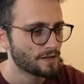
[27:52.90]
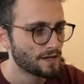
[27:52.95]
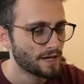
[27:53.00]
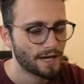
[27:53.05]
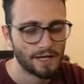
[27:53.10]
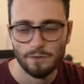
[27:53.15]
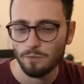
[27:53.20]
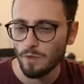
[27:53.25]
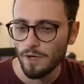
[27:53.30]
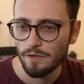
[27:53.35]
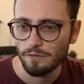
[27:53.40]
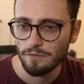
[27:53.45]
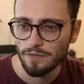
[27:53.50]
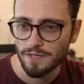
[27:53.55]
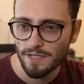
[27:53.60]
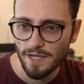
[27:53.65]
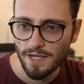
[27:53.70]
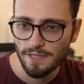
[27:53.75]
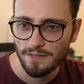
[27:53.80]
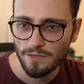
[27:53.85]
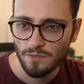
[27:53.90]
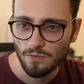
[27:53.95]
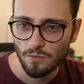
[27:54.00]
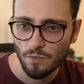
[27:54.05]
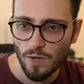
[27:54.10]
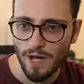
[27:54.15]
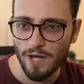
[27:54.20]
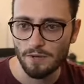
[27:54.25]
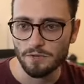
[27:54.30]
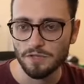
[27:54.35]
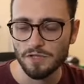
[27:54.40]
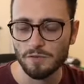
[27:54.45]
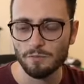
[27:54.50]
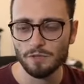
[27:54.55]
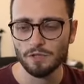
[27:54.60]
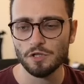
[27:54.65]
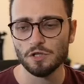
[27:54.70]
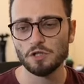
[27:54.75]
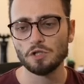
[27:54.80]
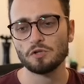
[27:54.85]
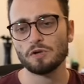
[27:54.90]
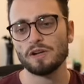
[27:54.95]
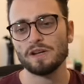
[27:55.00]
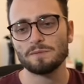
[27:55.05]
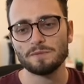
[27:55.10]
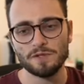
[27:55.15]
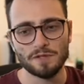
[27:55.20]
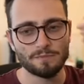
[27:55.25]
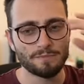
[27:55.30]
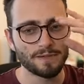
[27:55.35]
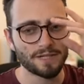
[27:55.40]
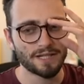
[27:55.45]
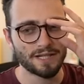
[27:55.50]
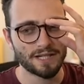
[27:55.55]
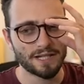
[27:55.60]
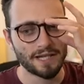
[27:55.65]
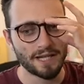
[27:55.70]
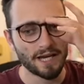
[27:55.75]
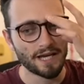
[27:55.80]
And white resigns. Wow, someone just straight up submitted a